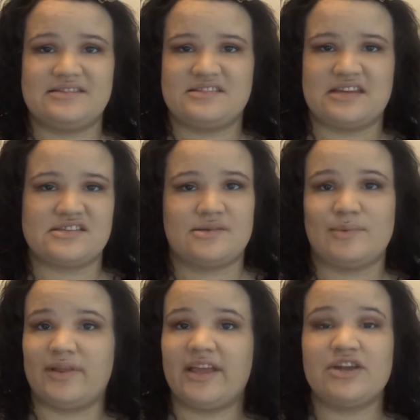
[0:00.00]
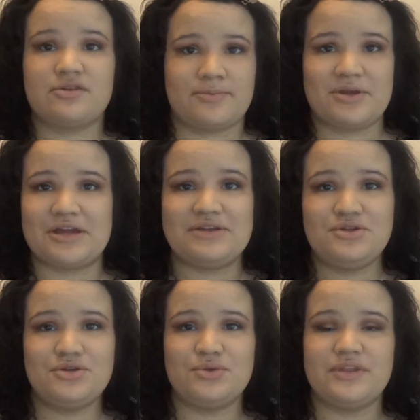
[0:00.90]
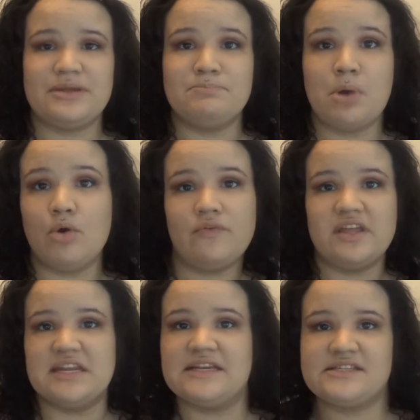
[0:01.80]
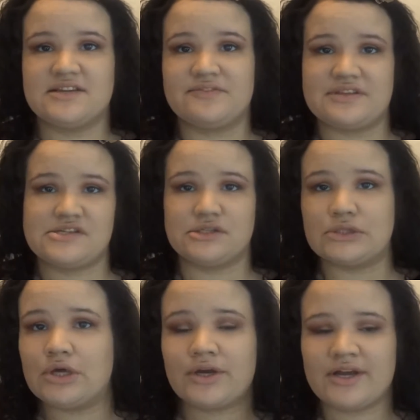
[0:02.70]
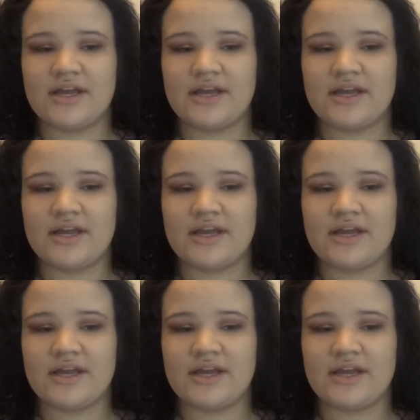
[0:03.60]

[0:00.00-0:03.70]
doesn't really contribute to the mauviness of this look,